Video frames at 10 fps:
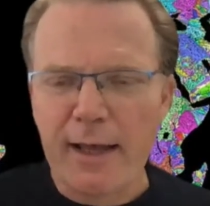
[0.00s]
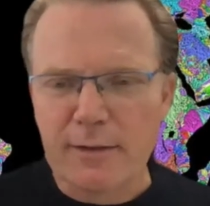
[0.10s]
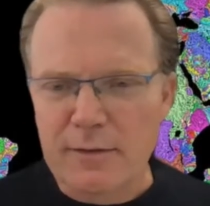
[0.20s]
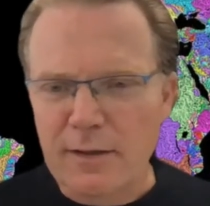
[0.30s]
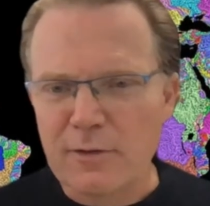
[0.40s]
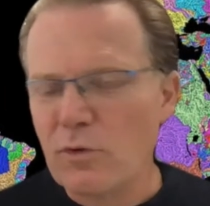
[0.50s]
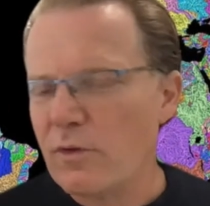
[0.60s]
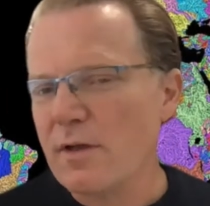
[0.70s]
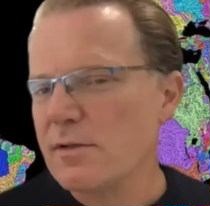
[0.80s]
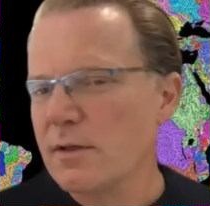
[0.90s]
and in
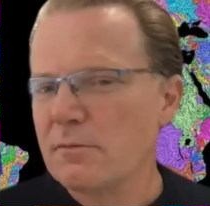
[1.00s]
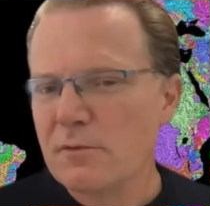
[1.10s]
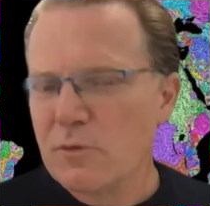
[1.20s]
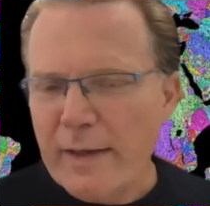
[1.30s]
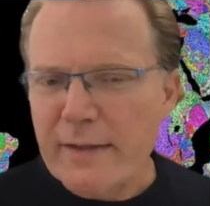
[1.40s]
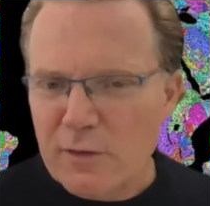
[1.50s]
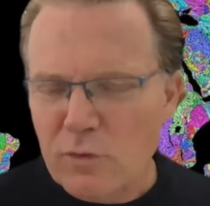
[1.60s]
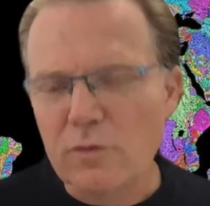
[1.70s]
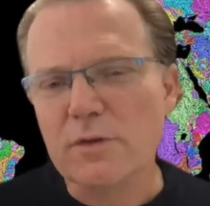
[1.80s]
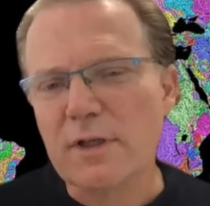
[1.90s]

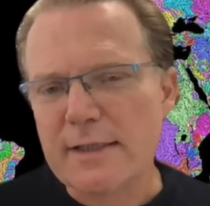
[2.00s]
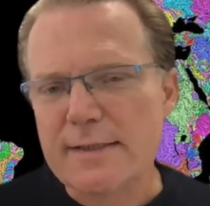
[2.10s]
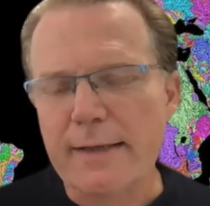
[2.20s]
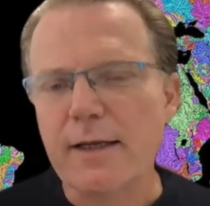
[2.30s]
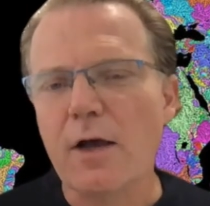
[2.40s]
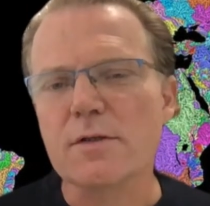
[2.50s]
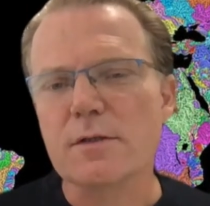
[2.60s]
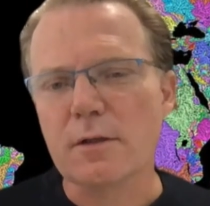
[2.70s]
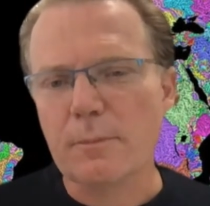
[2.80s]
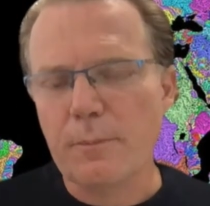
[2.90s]
2022, the Design
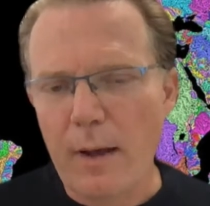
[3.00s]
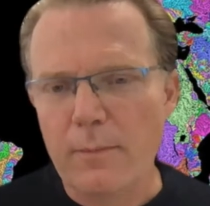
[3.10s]
Council